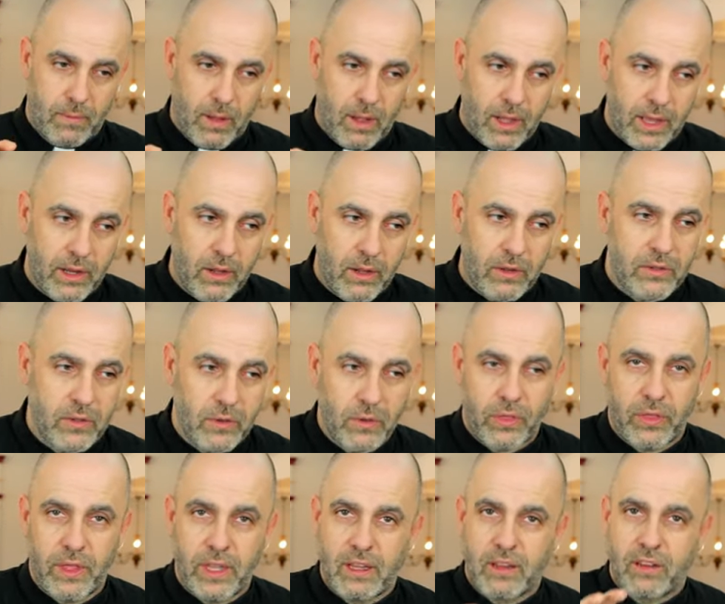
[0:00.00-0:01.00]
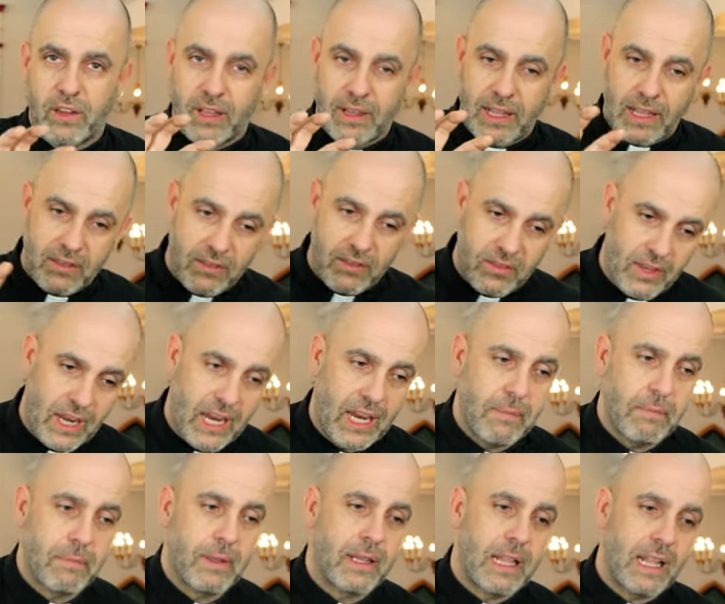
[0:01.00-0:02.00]
I also think in that
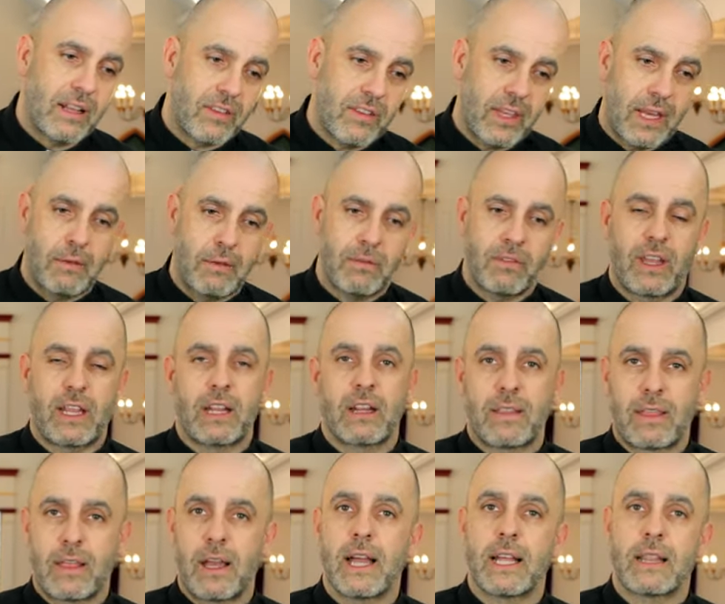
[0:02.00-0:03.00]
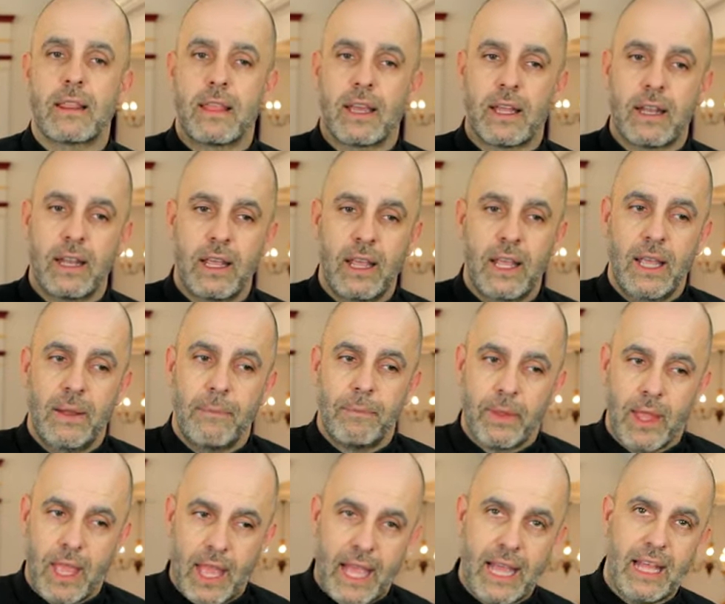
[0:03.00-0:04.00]
same vein of thought that
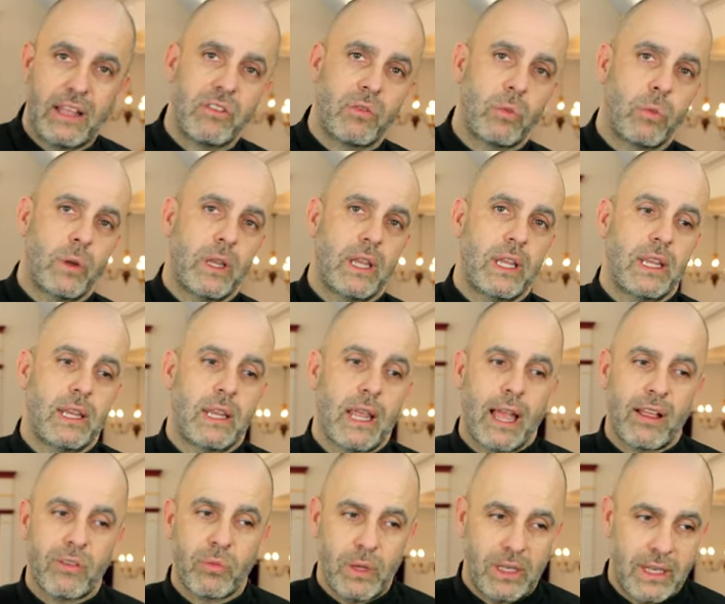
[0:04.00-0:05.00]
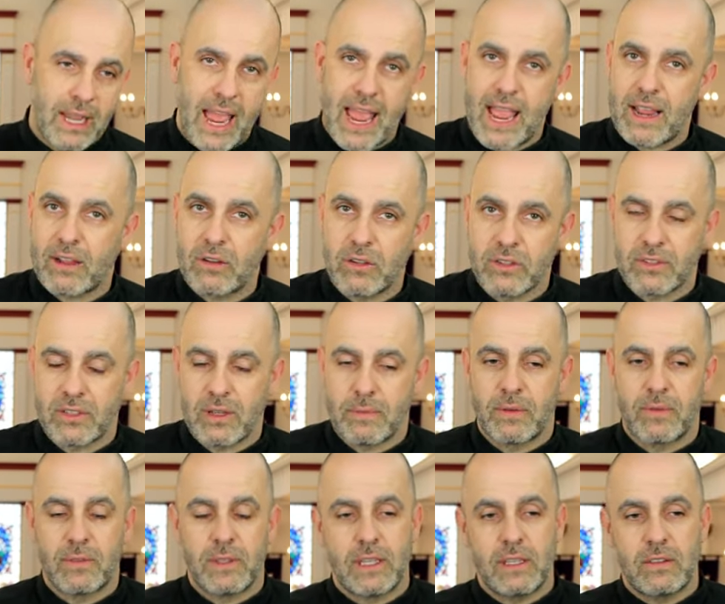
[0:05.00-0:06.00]
as we tackle some
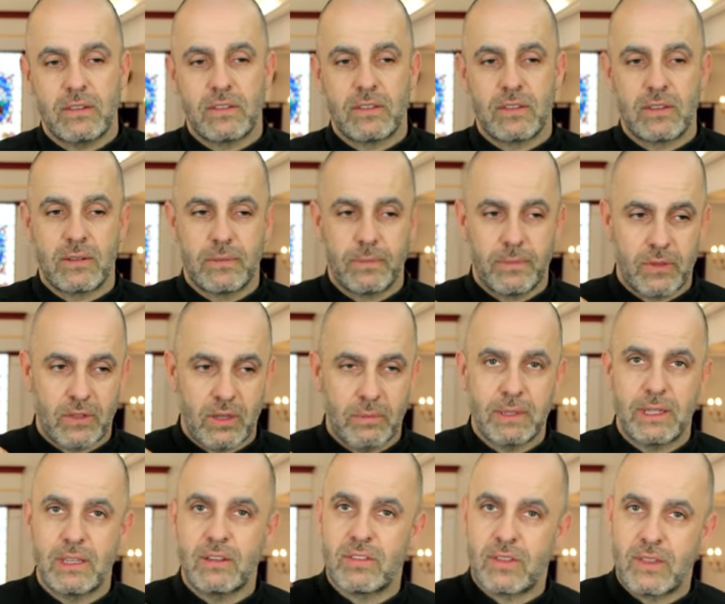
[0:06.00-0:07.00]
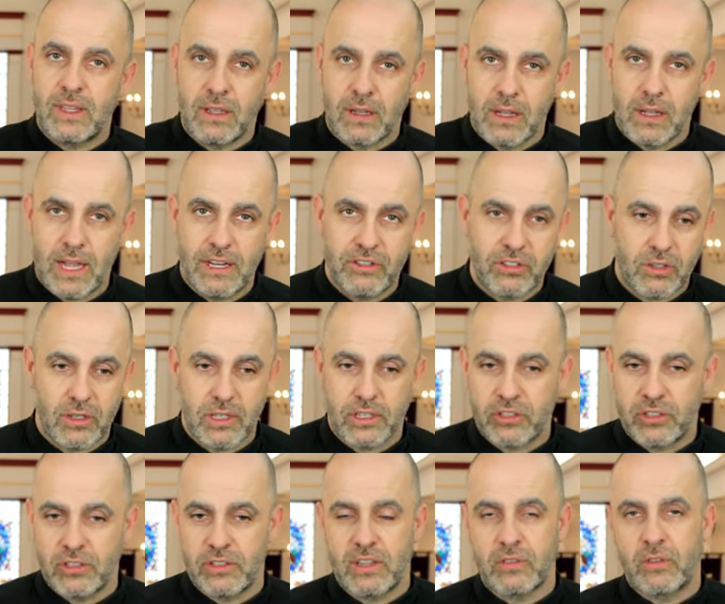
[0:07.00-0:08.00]
of these theological
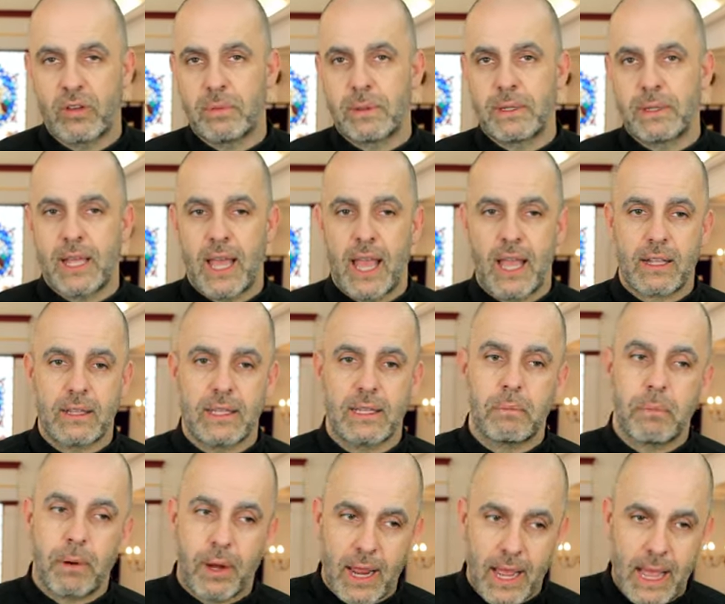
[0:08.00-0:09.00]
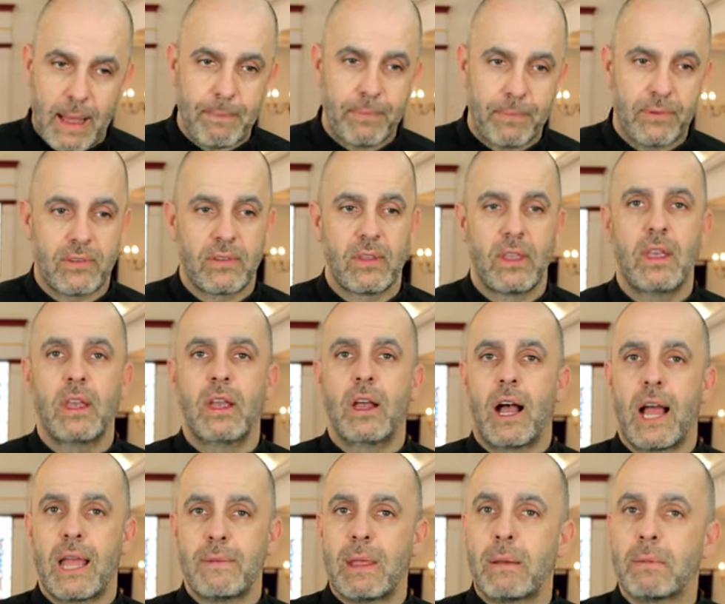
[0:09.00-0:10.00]
issues that we've been tackling, perhaps
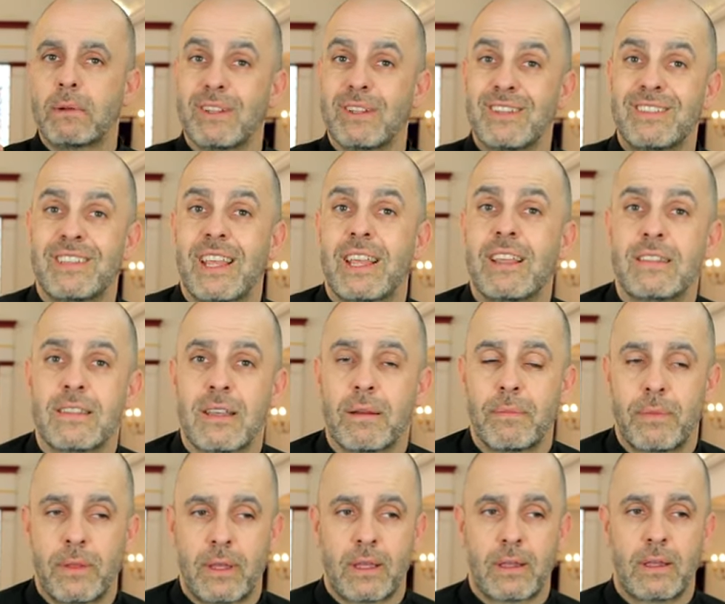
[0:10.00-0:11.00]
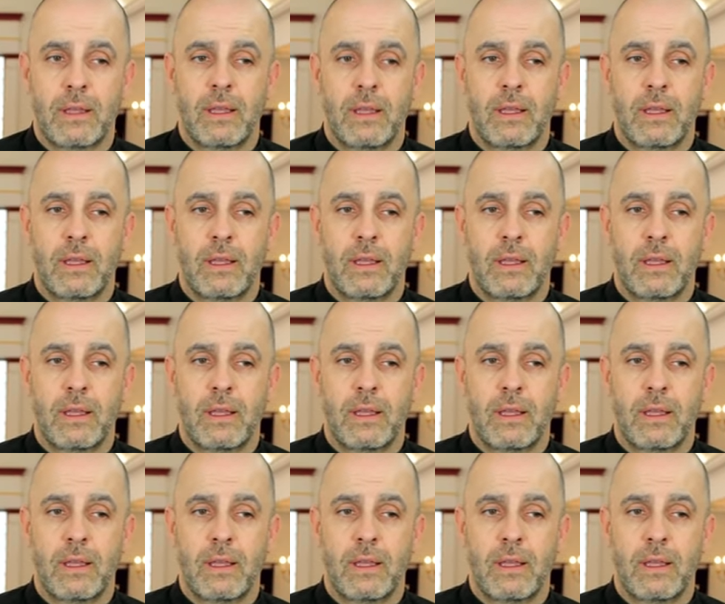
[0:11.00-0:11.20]
I'm able to say something